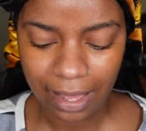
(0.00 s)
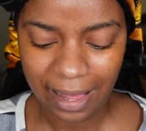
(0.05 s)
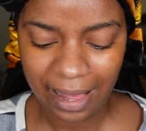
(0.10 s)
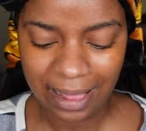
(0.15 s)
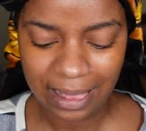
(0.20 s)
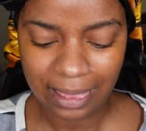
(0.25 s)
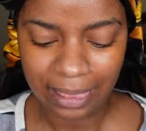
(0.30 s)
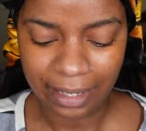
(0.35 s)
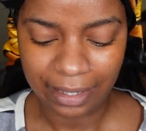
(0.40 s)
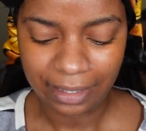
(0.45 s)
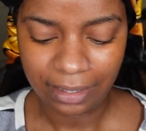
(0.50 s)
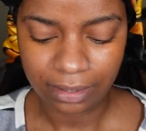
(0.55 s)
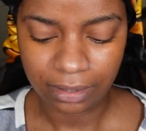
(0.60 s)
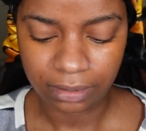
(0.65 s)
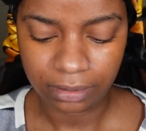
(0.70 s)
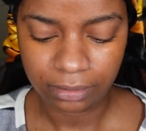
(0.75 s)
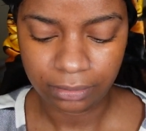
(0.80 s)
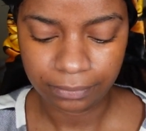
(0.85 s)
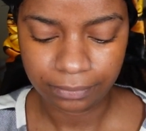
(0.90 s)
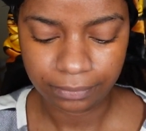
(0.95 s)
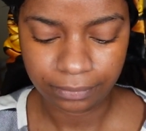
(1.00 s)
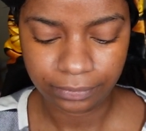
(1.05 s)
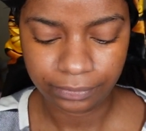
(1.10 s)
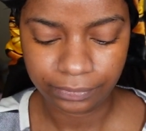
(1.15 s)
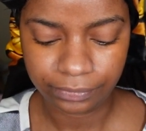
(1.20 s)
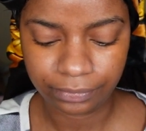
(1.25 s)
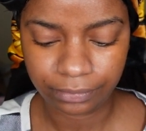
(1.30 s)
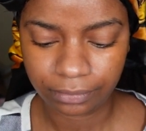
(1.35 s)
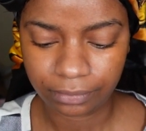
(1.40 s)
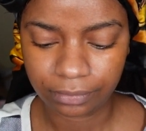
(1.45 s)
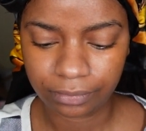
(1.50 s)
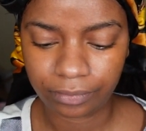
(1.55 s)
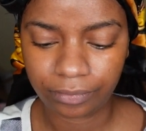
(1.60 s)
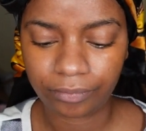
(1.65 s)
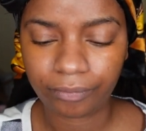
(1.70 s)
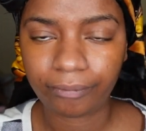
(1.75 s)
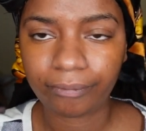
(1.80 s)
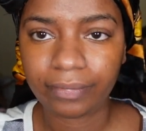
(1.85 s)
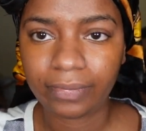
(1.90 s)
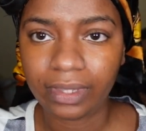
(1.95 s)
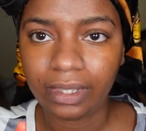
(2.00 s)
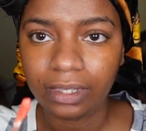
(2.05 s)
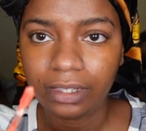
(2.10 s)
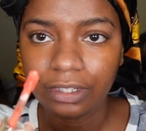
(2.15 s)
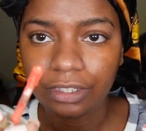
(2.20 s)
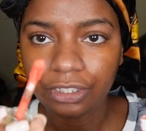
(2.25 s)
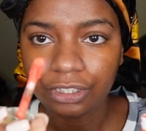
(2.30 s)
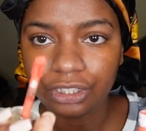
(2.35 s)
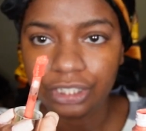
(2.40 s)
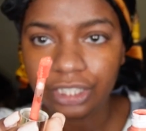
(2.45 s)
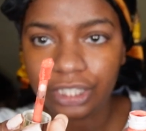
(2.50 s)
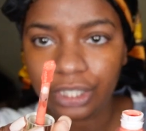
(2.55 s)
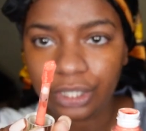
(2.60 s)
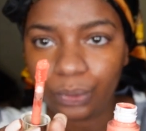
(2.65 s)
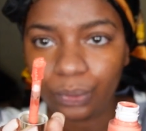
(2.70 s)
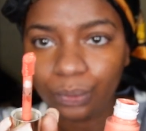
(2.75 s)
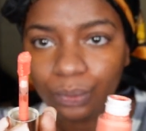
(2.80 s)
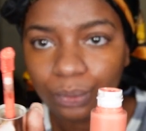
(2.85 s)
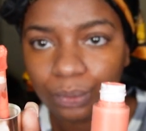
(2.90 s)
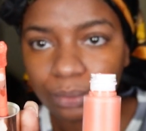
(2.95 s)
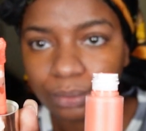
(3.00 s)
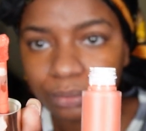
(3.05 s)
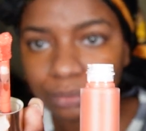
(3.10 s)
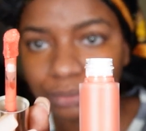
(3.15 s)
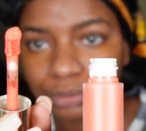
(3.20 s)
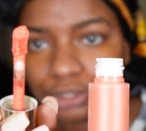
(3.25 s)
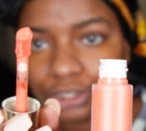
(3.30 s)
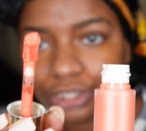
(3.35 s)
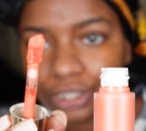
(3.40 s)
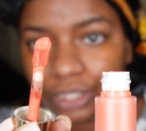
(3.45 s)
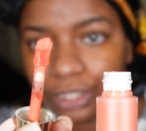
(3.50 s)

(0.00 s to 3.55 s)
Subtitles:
card and purchased a new camera.